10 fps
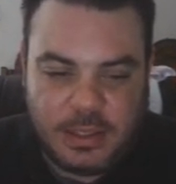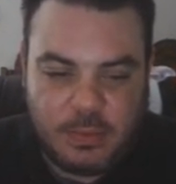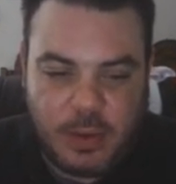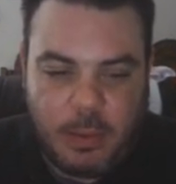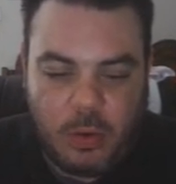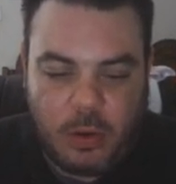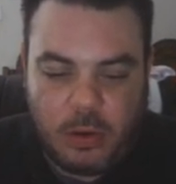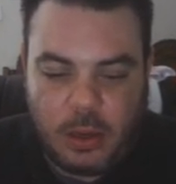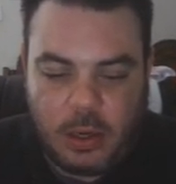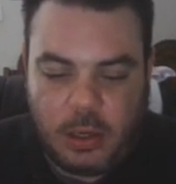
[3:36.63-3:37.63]
way
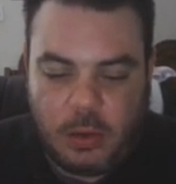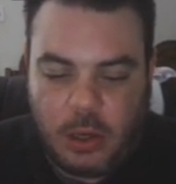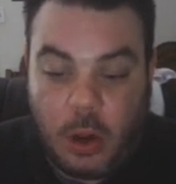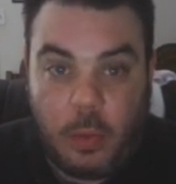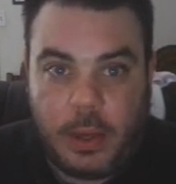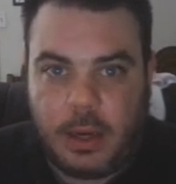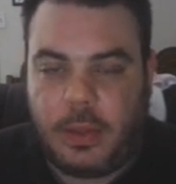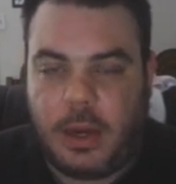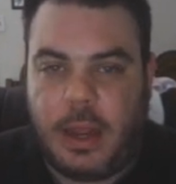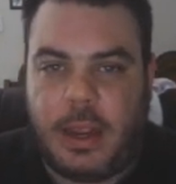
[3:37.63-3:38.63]
more known
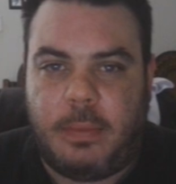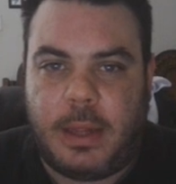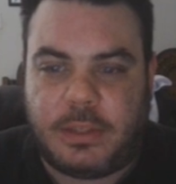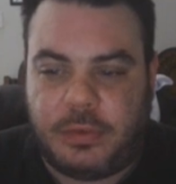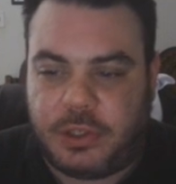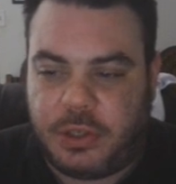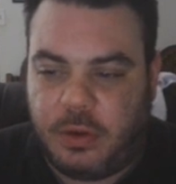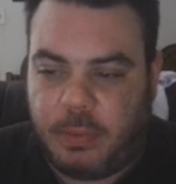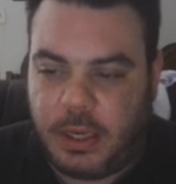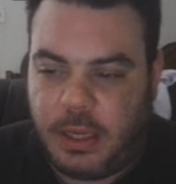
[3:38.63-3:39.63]
than I am, that's for sure.
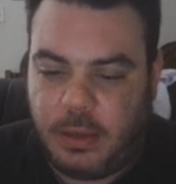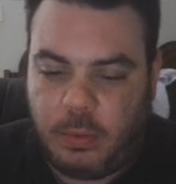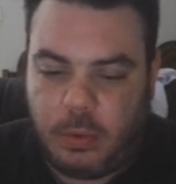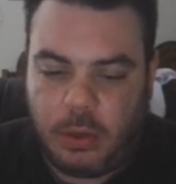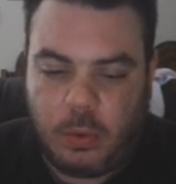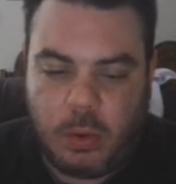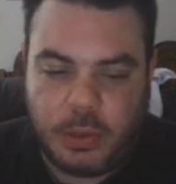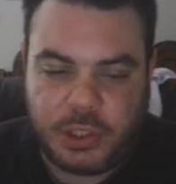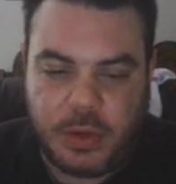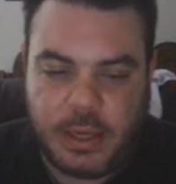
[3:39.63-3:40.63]
But what
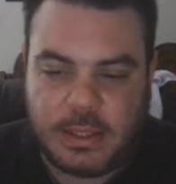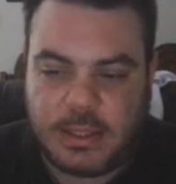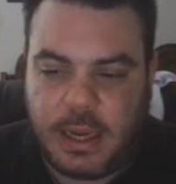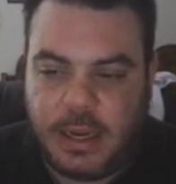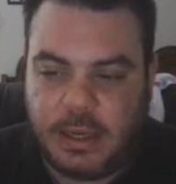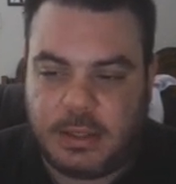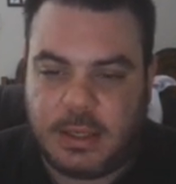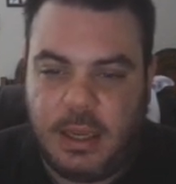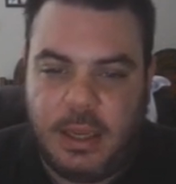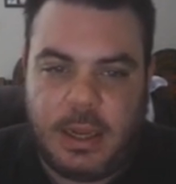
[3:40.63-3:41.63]
we're trying to say
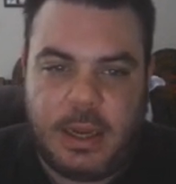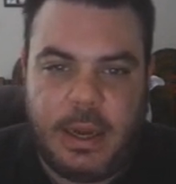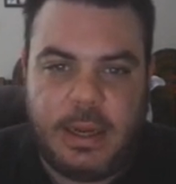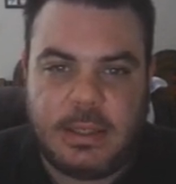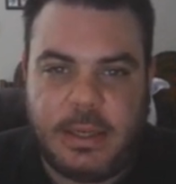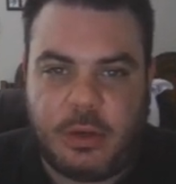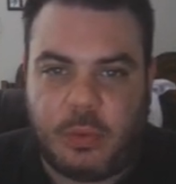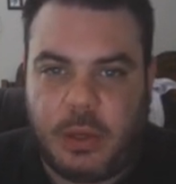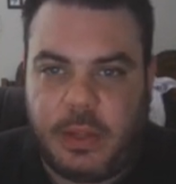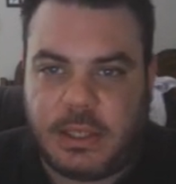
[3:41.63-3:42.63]
is Canadians need to
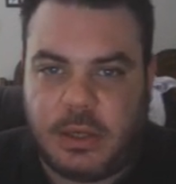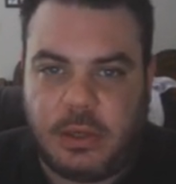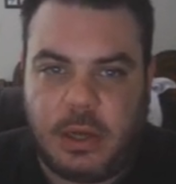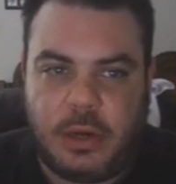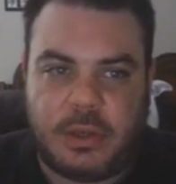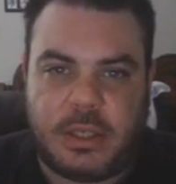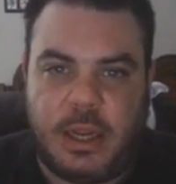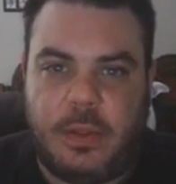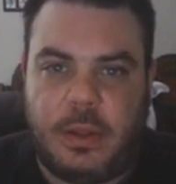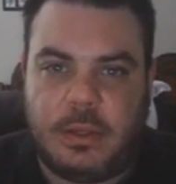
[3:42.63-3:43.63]
really start to
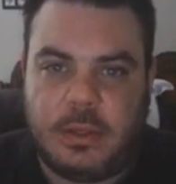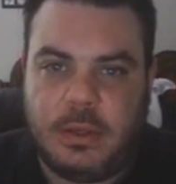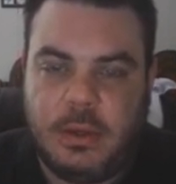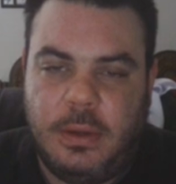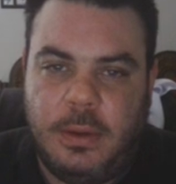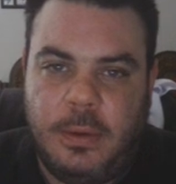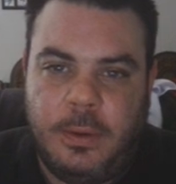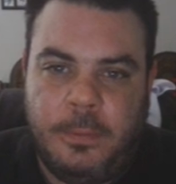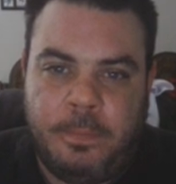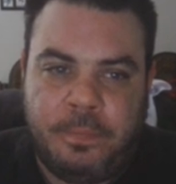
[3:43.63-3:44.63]
understand this.
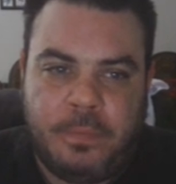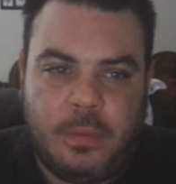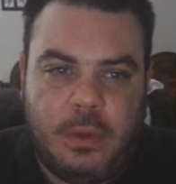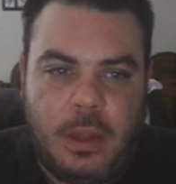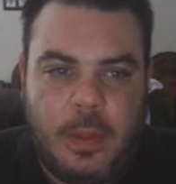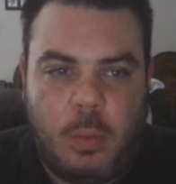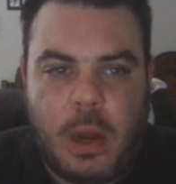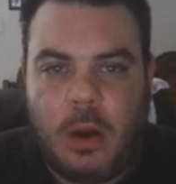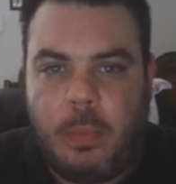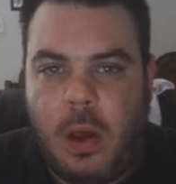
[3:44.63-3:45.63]
And then
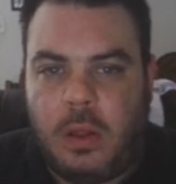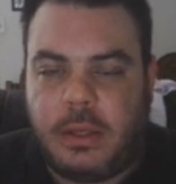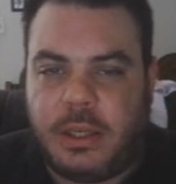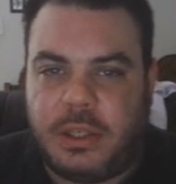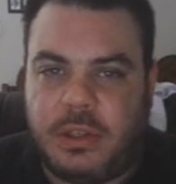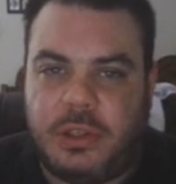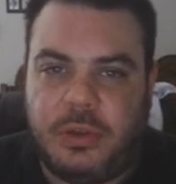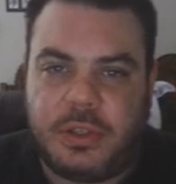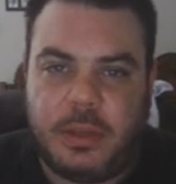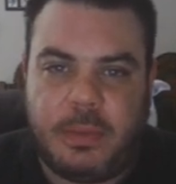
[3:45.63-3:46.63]
when our politicians
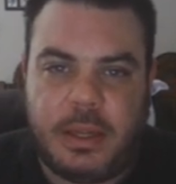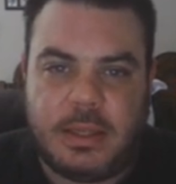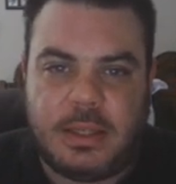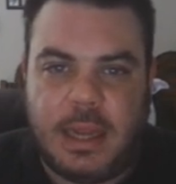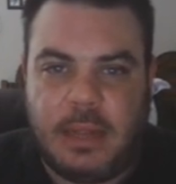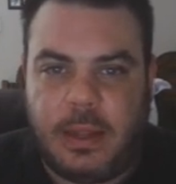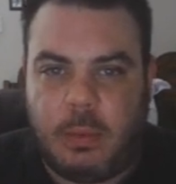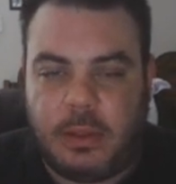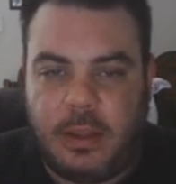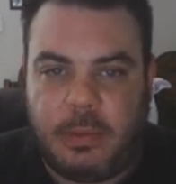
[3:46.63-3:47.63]
do something insane like
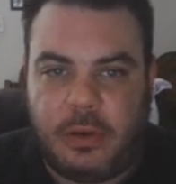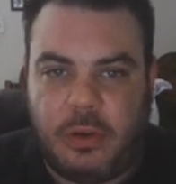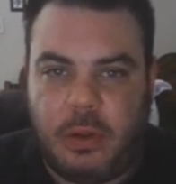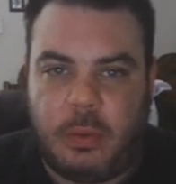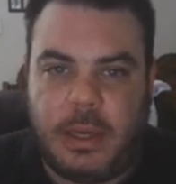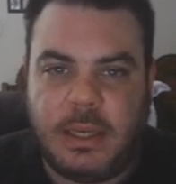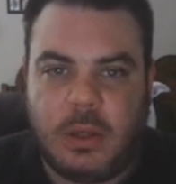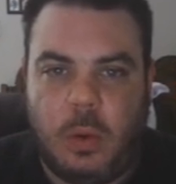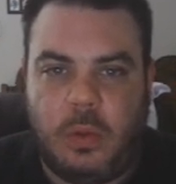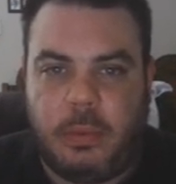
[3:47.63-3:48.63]
what they've been doing, we need to
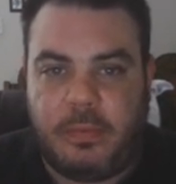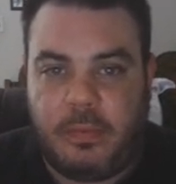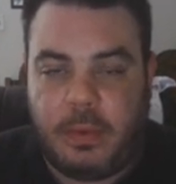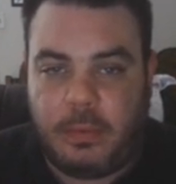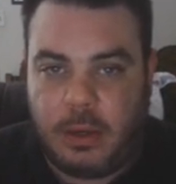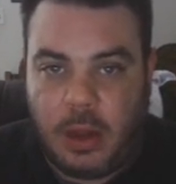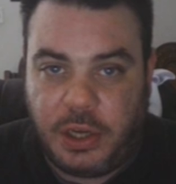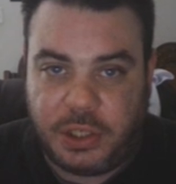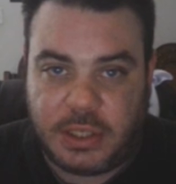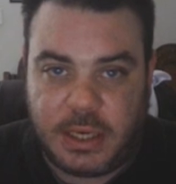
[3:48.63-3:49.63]
hold them
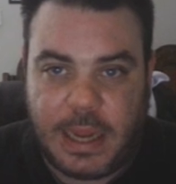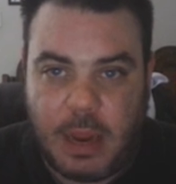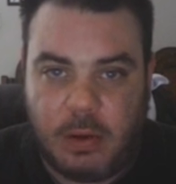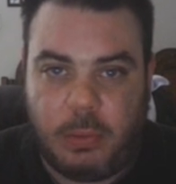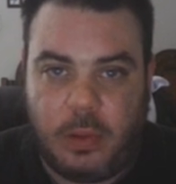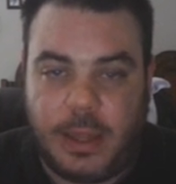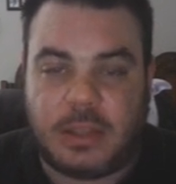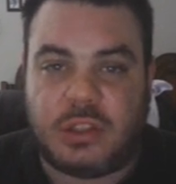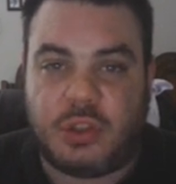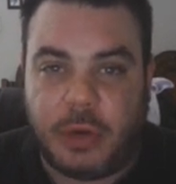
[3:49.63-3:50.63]
not just accountable,
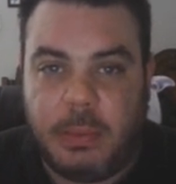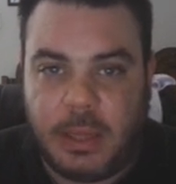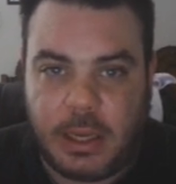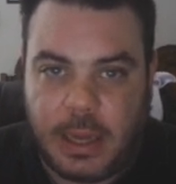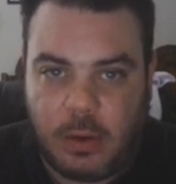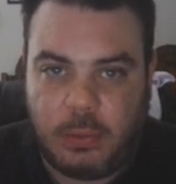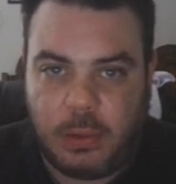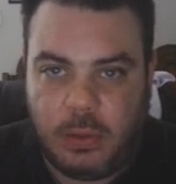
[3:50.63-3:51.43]
extremely accountable.